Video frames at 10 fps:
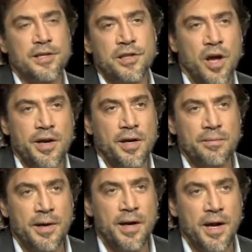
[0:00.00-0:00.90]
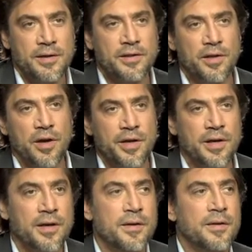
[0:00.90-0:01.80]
lawyer, my character's lawyer,